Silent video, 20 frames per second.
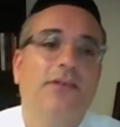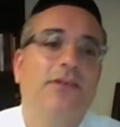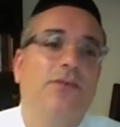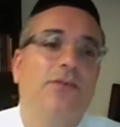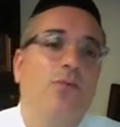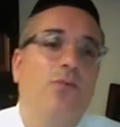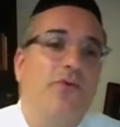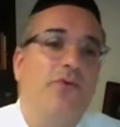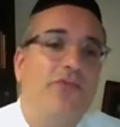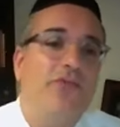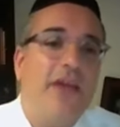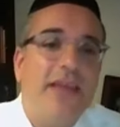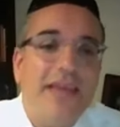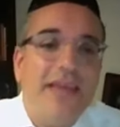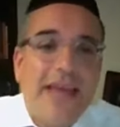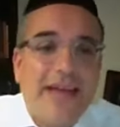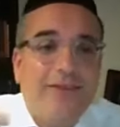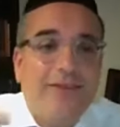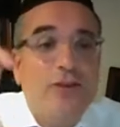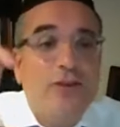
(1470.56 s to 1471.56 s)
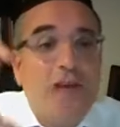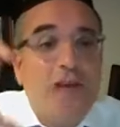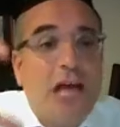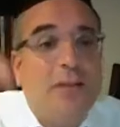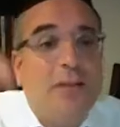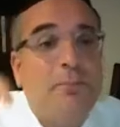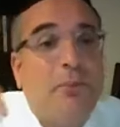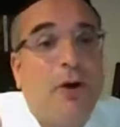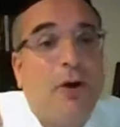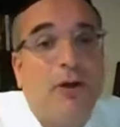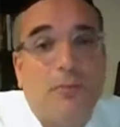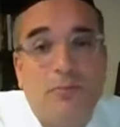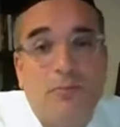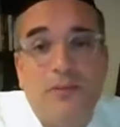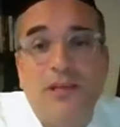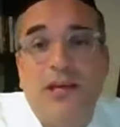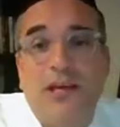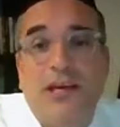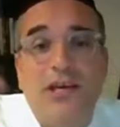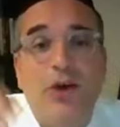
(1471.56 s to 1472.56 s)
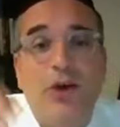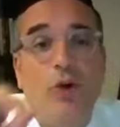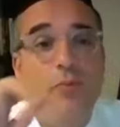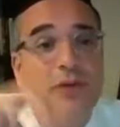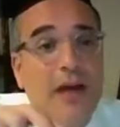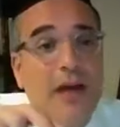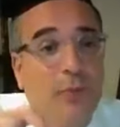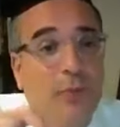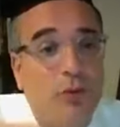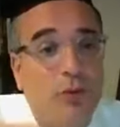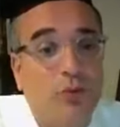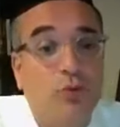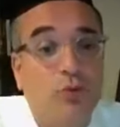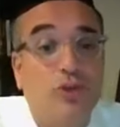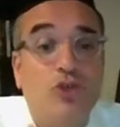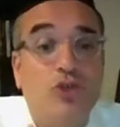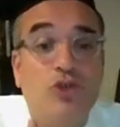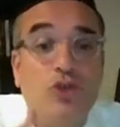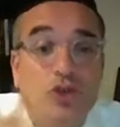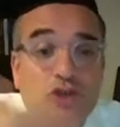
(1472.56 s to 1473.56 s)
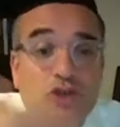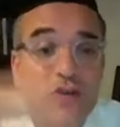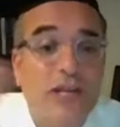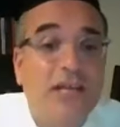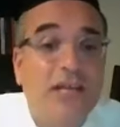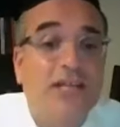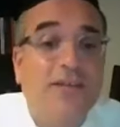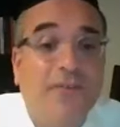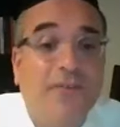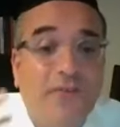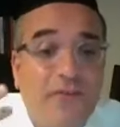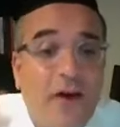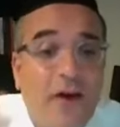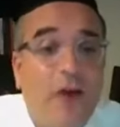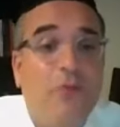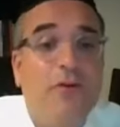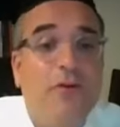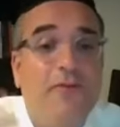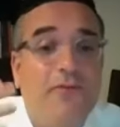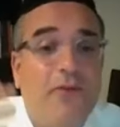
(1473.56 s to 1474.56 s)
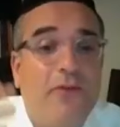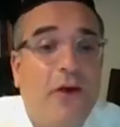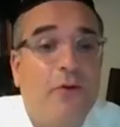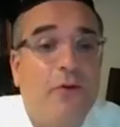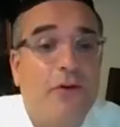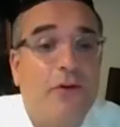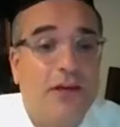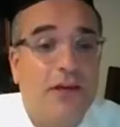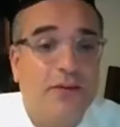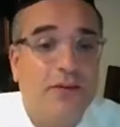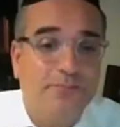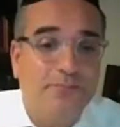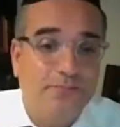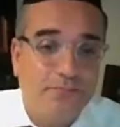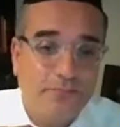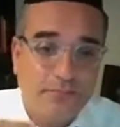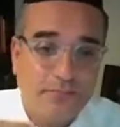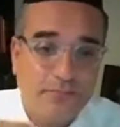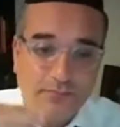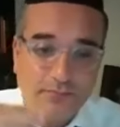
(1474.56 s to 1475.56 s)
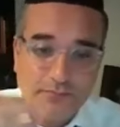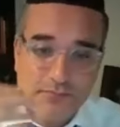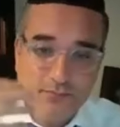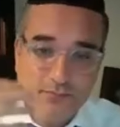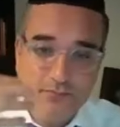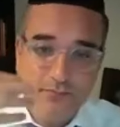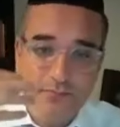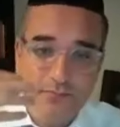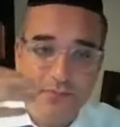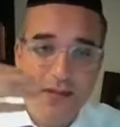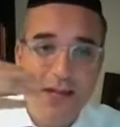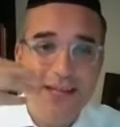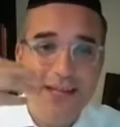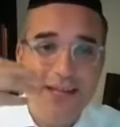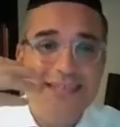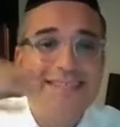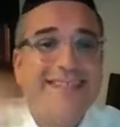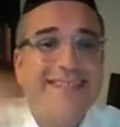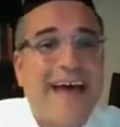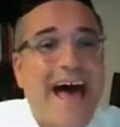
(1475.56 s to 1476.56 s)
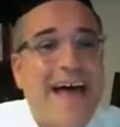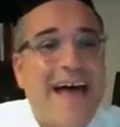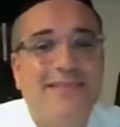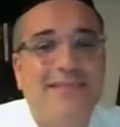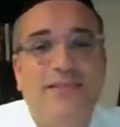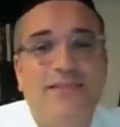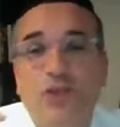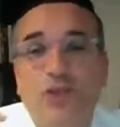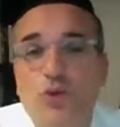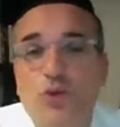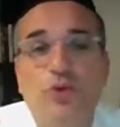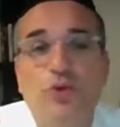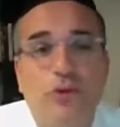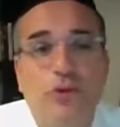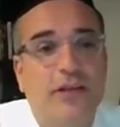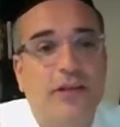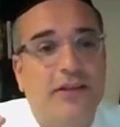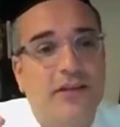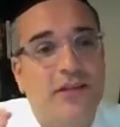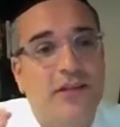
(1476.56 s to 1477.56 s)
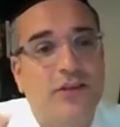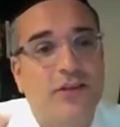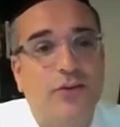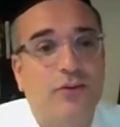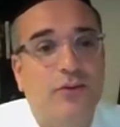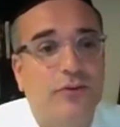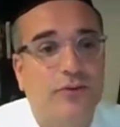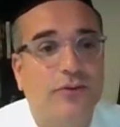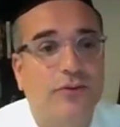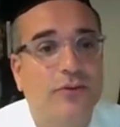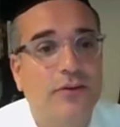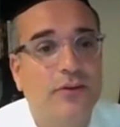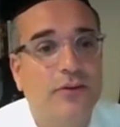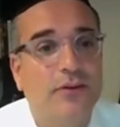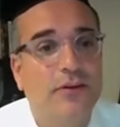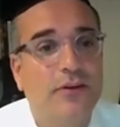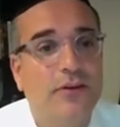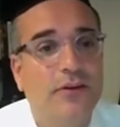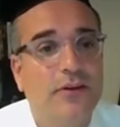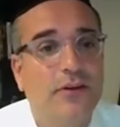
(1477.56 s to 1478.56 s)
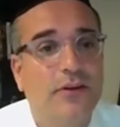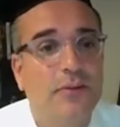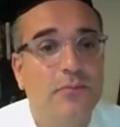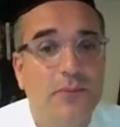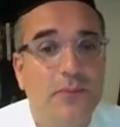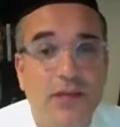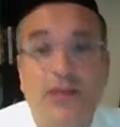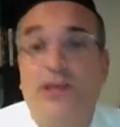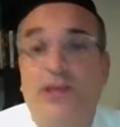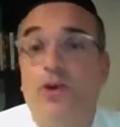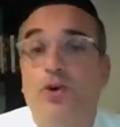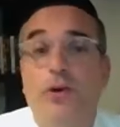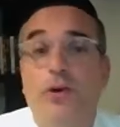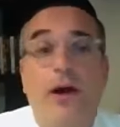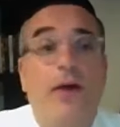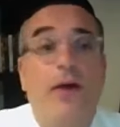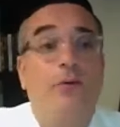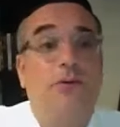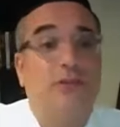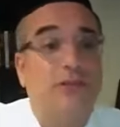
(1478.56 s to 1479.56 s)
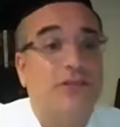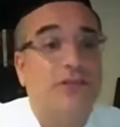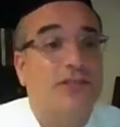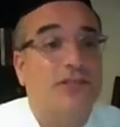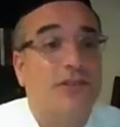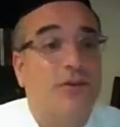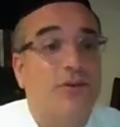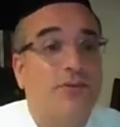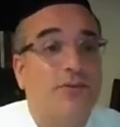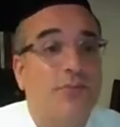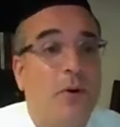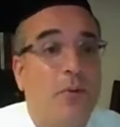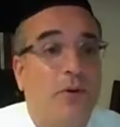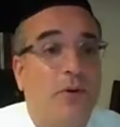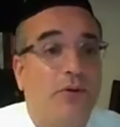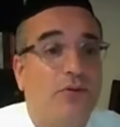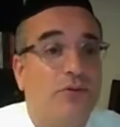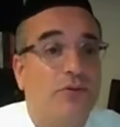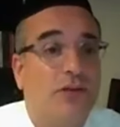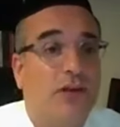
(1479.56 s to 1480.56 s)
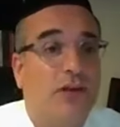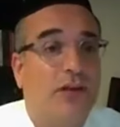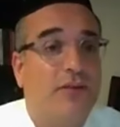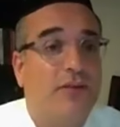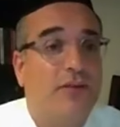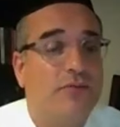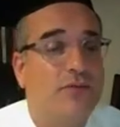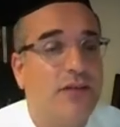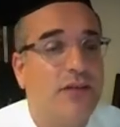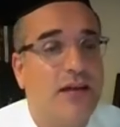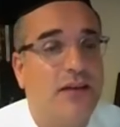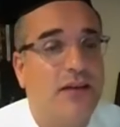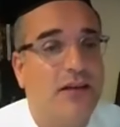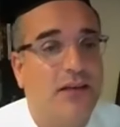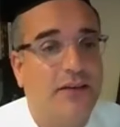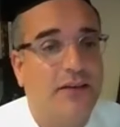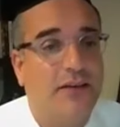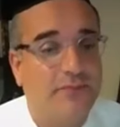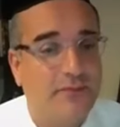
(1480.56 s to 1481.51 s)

when they get to that part miyamut, which usually is very very sad tune that they use, it's a serious moment. Who's going to live? Who's not going to live?